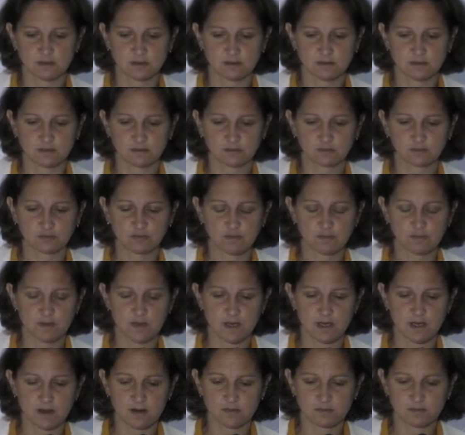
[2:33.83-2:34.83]

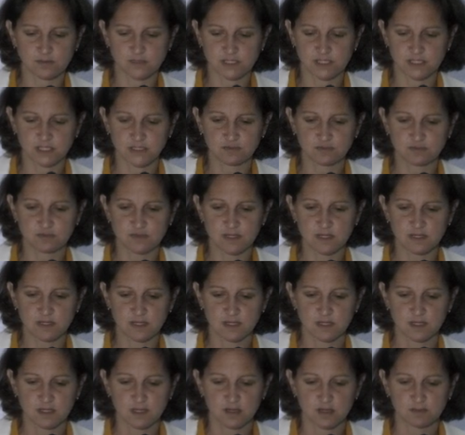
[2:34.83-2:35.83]
trauma registry
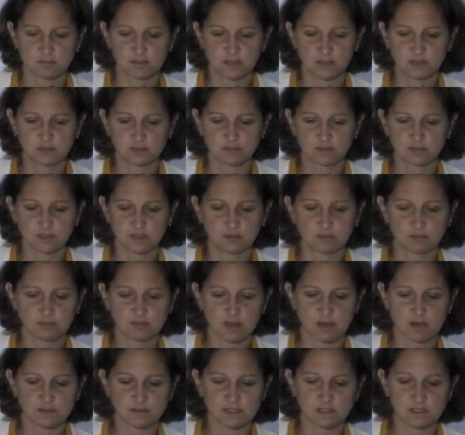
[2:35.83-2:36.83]
between
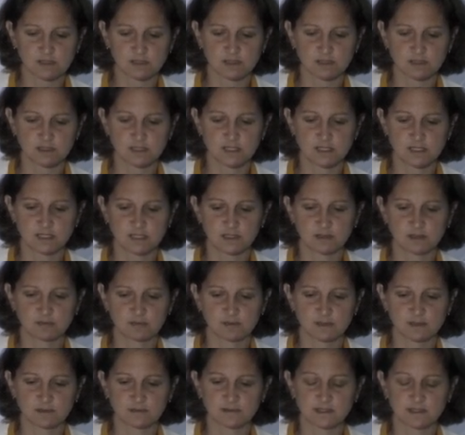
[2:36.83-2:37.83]
2013 and
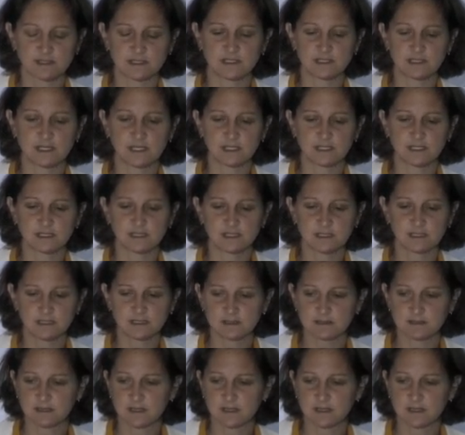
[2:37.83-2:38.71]
2018.